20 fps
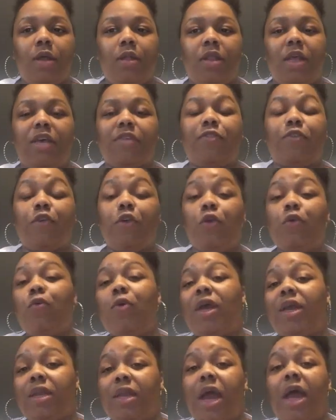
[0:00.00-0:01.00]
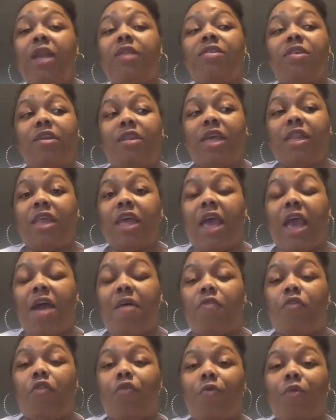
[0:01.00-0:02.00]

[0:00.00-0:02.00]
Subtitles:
That's you acknowledging that they have